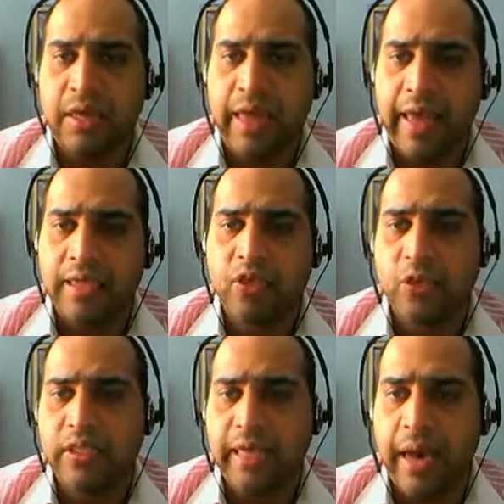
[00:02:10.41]
Hence,
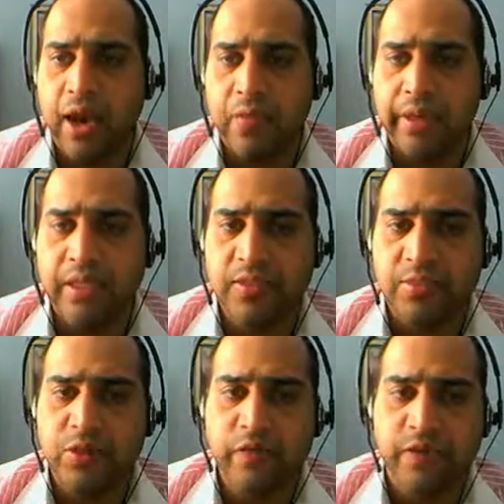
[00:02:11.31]
once the IRB has
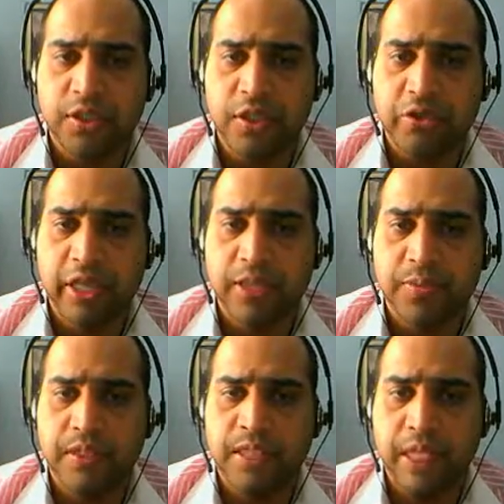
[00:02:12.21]
approved such an
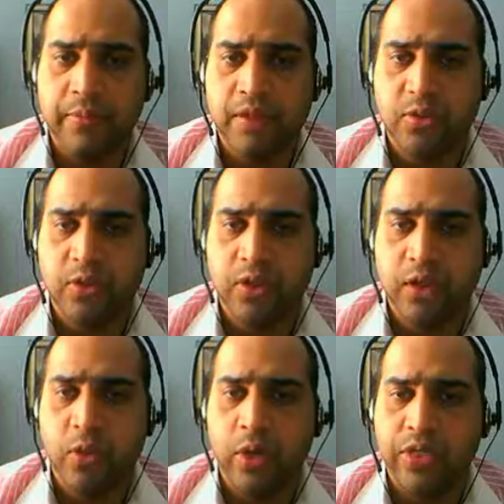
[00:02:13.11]
arrangement, CMS will not
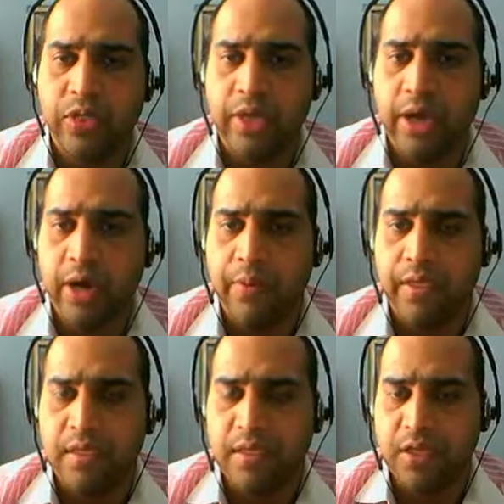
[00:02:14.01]
question the IRB's
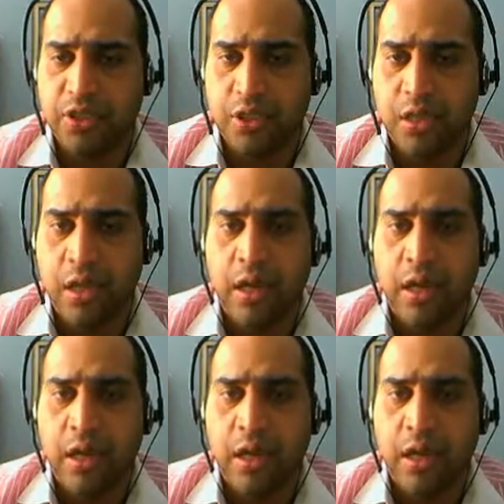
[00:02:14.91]
decision.